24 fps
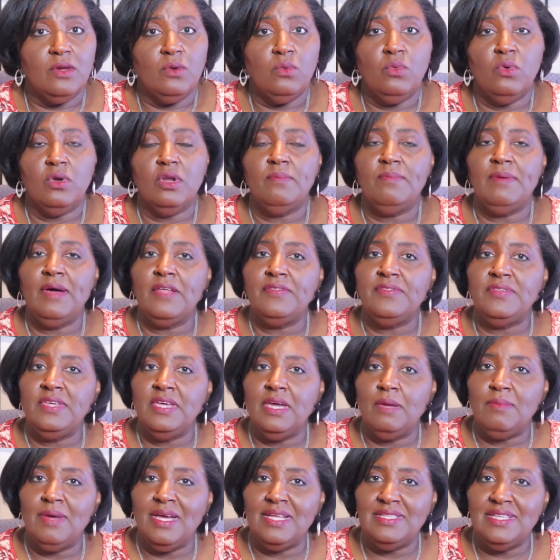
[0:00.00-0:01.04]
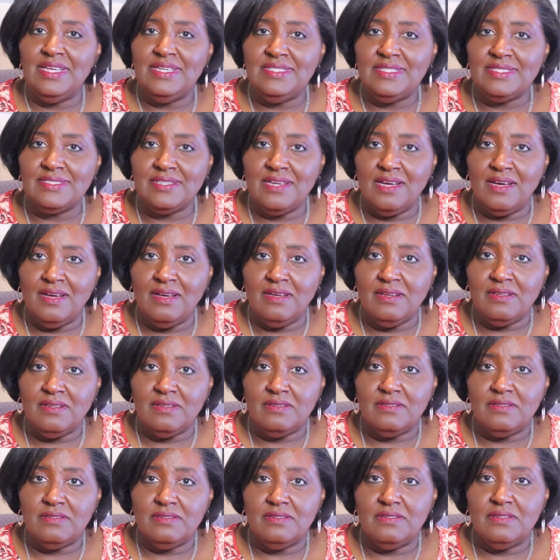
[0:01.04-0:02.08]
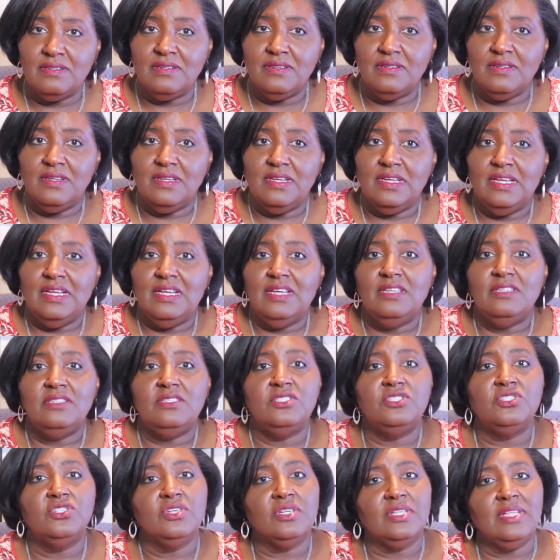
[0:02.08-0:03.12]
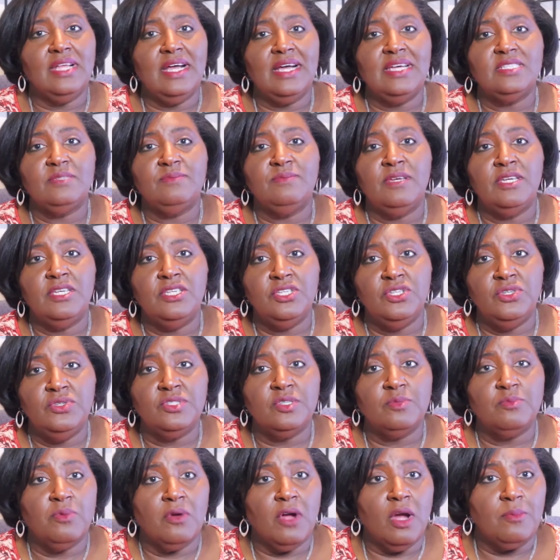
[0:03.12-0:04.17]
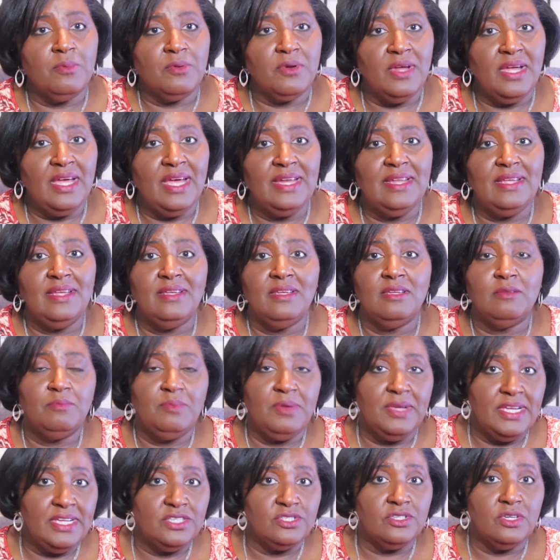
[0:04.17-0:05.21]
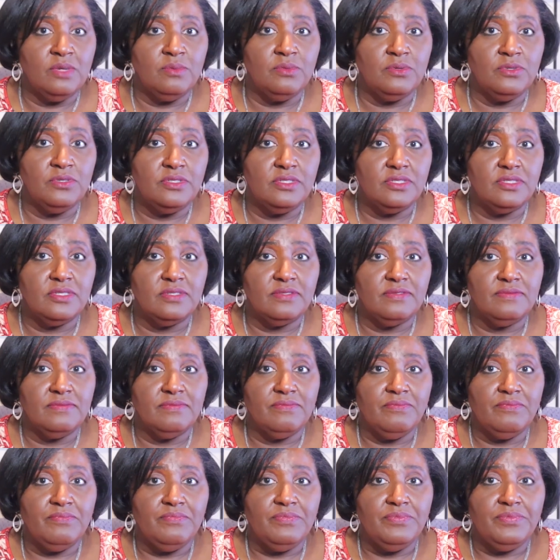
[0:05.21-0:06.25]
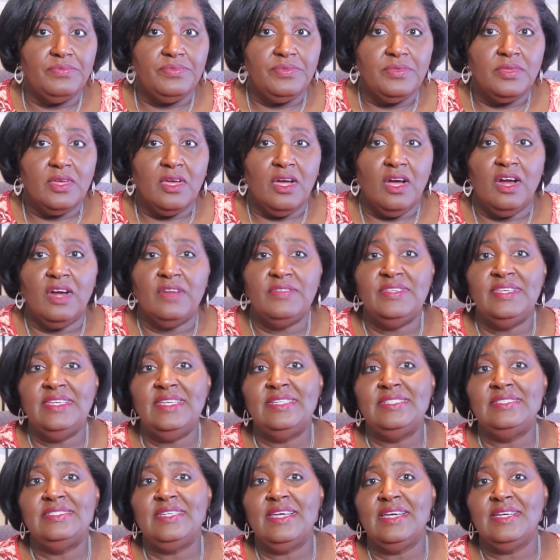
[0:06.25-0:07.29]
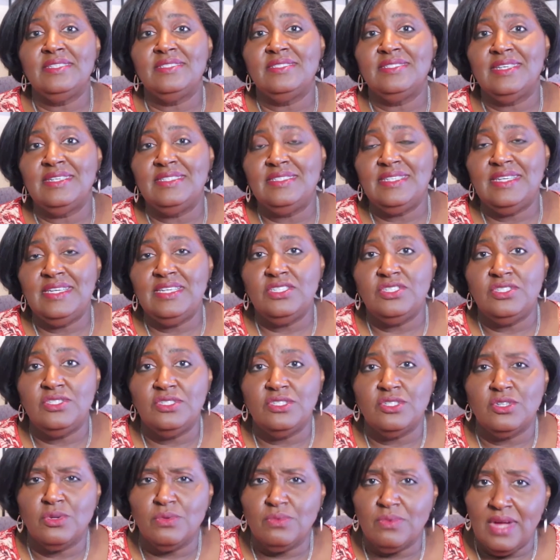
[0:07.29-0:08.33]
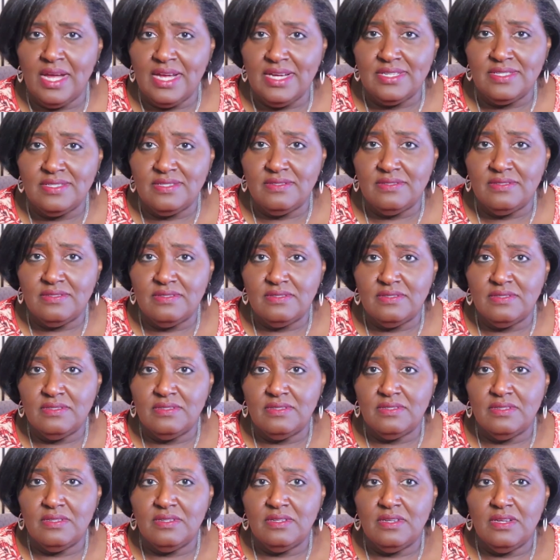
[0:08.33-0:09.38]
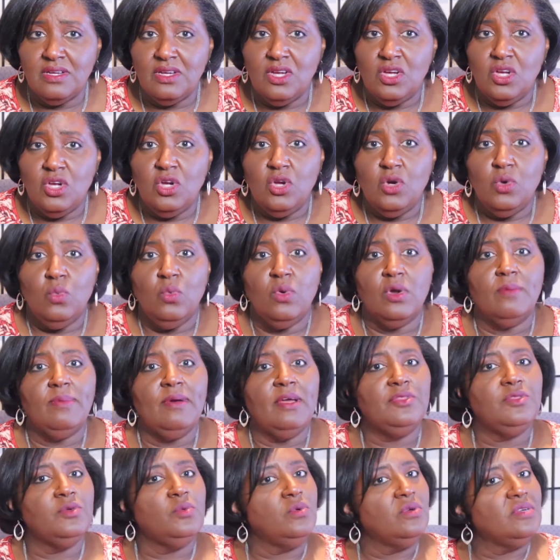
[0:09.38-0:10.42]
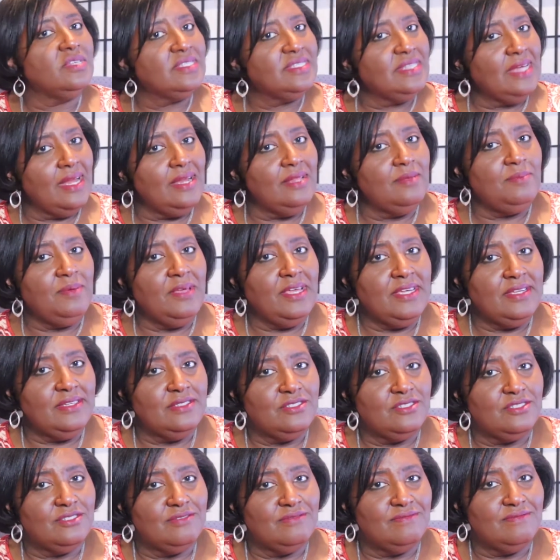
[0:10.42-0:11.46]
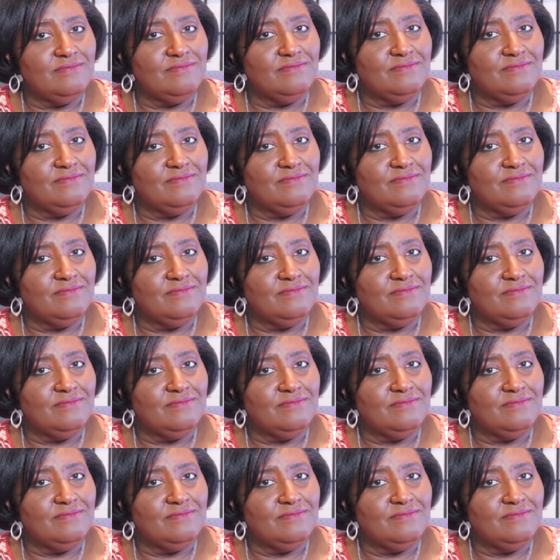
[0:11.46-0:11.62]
What about the MLA style? Did your classmate use a proper heading and page numbers? Are the in-text citations correct? What about the works cited page?